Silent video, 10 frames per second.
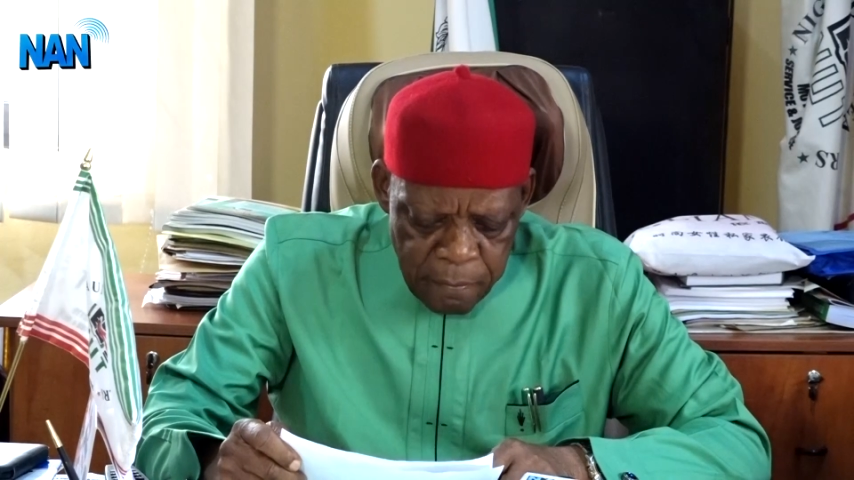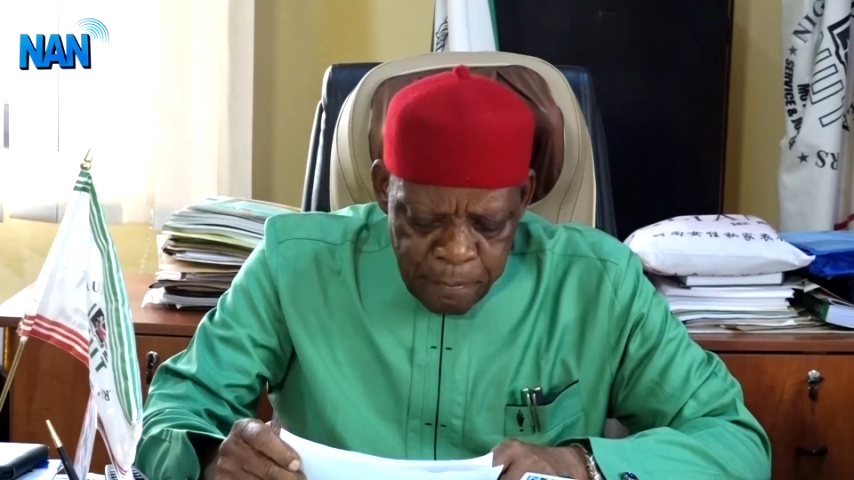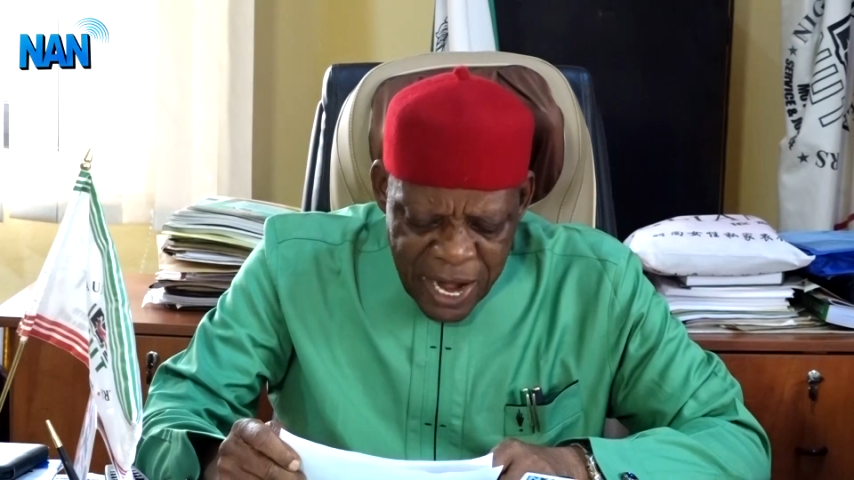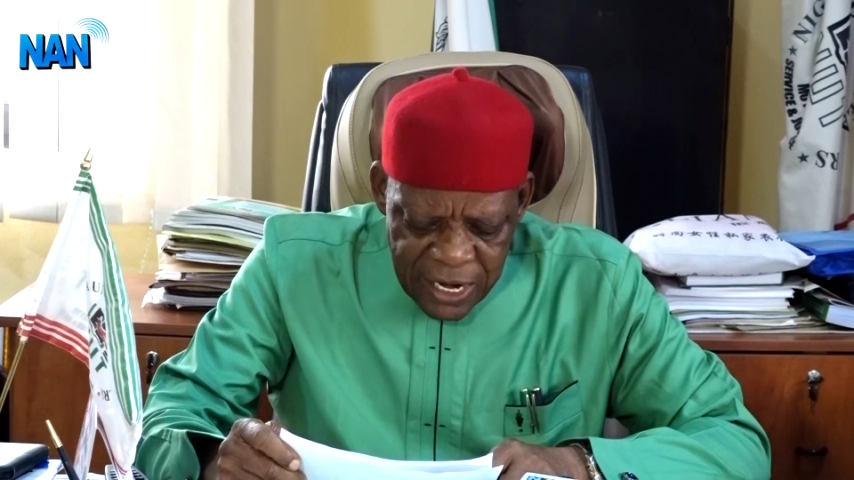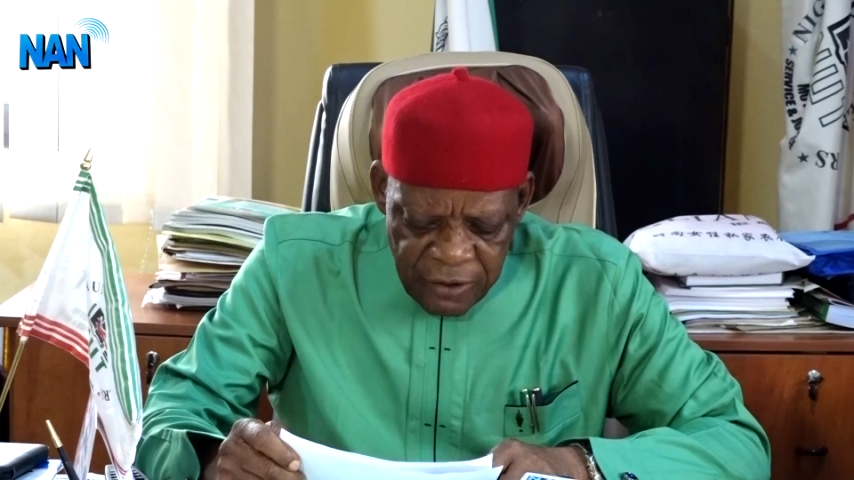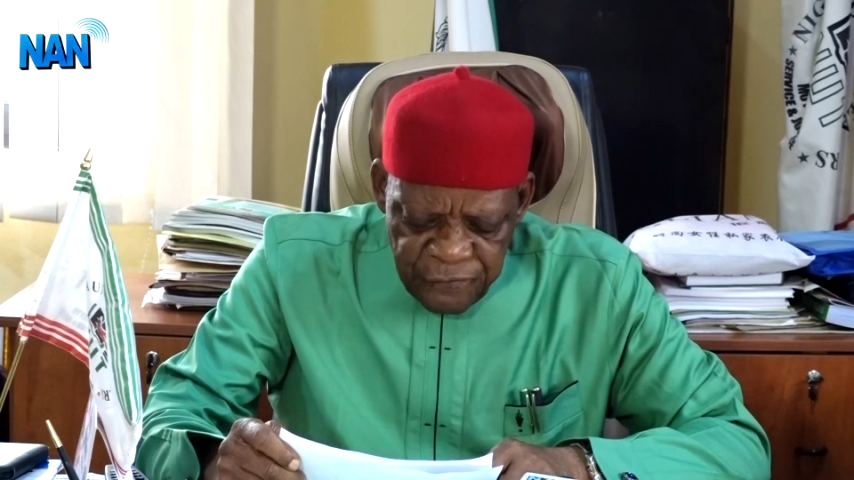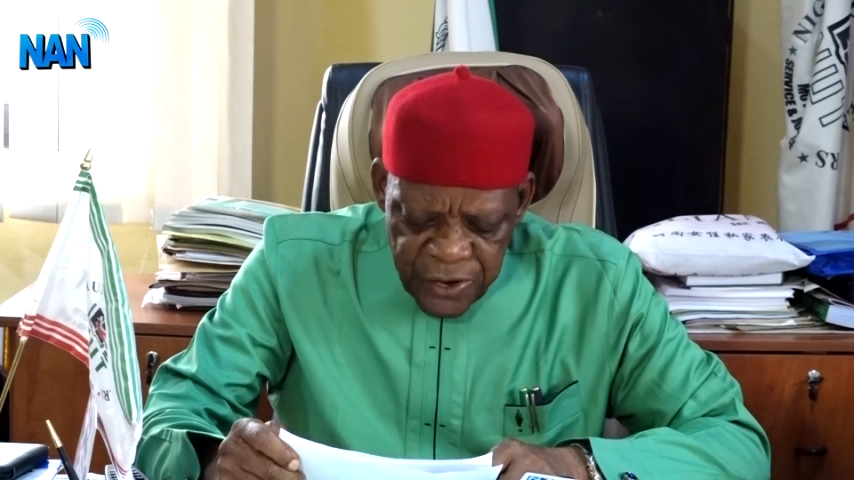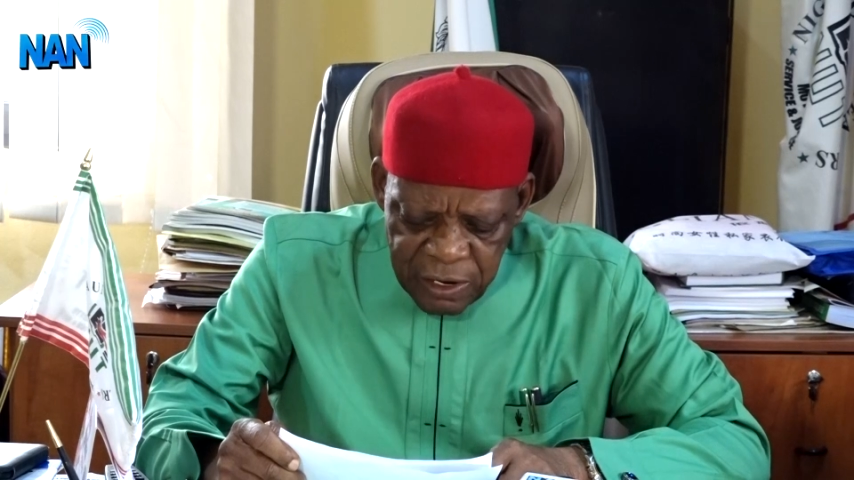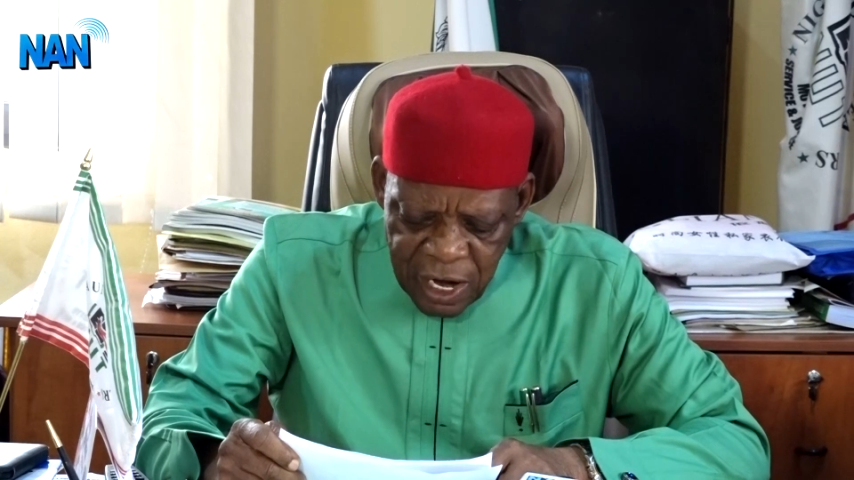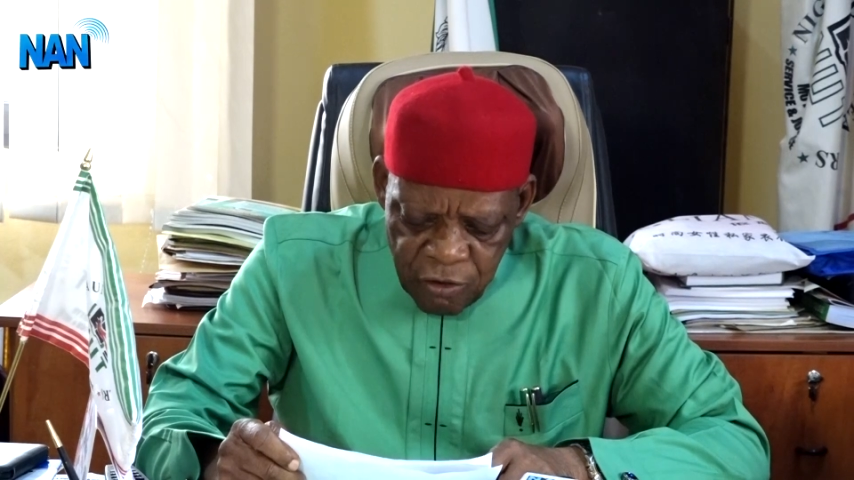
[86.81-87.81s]
by the
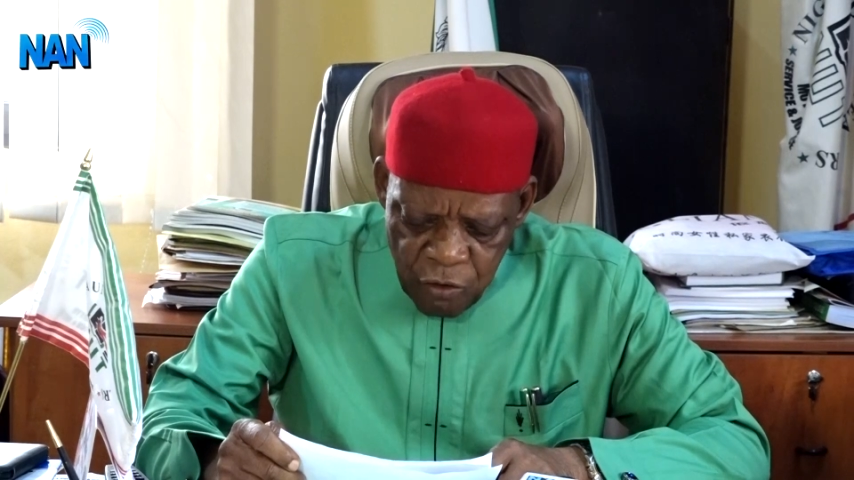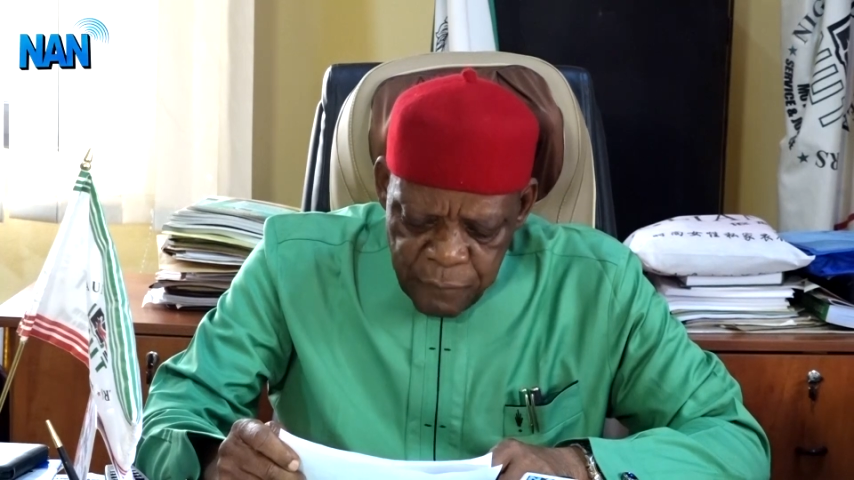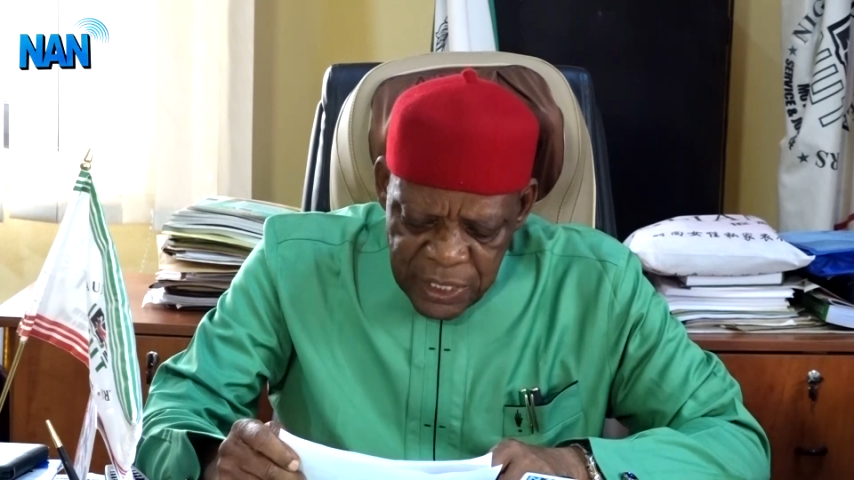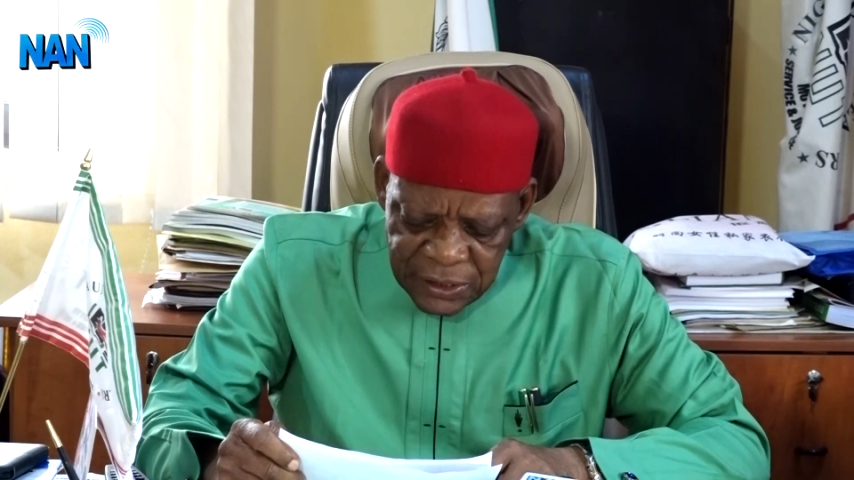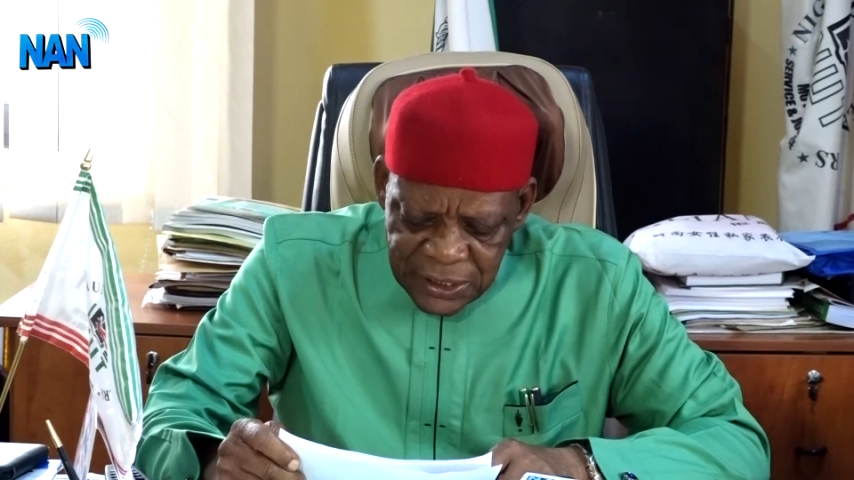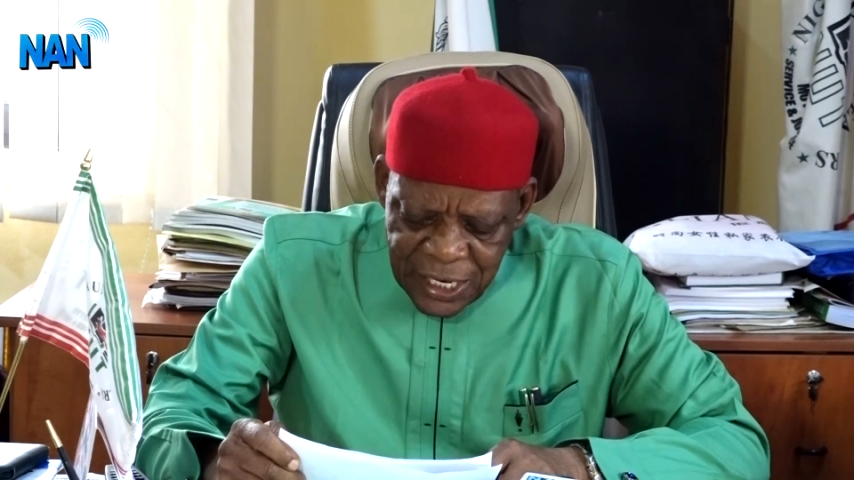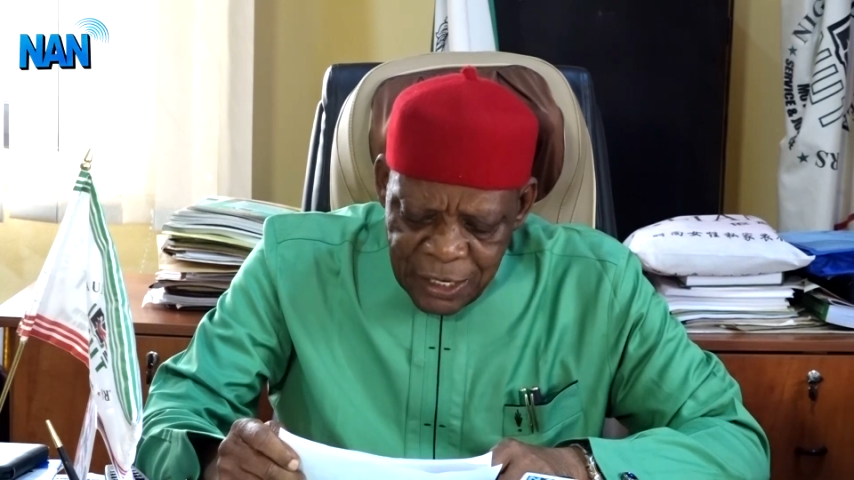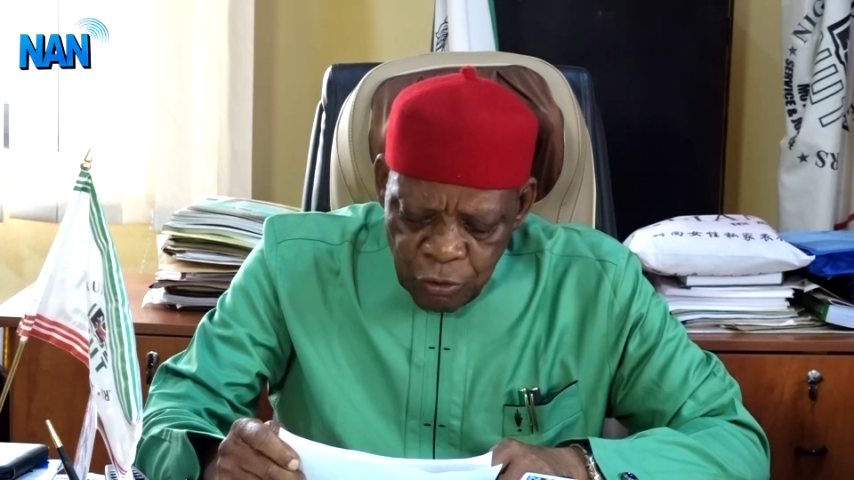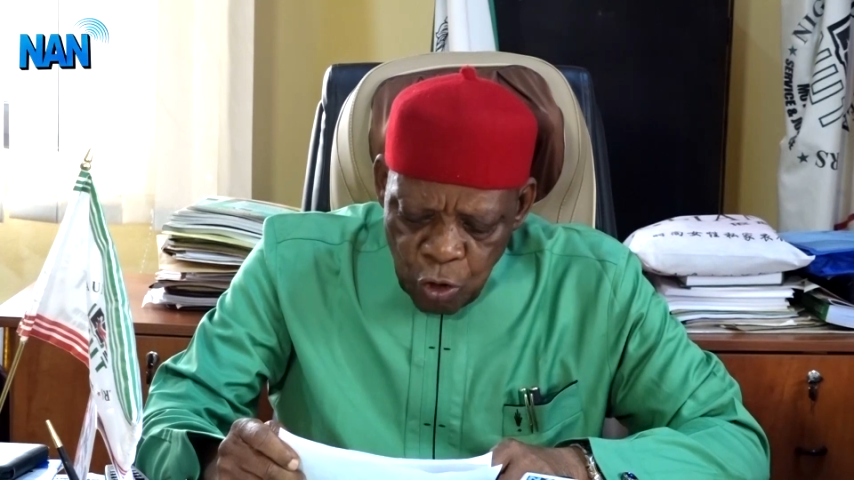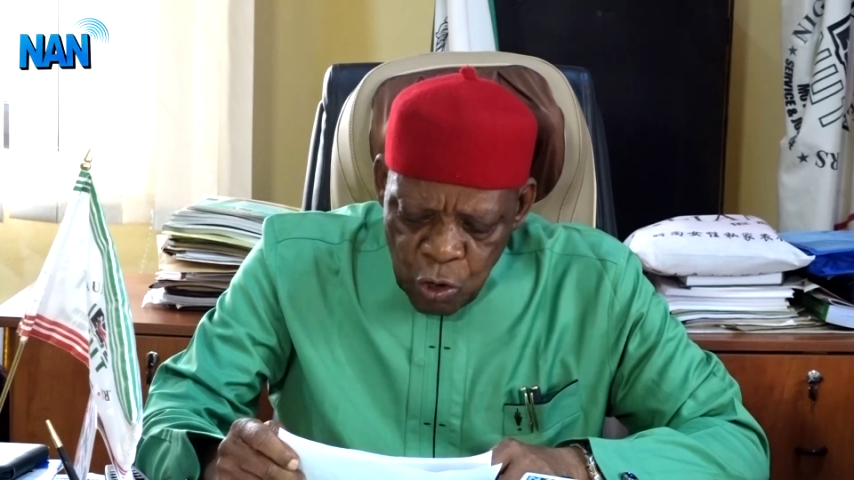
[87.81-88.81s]
federal government in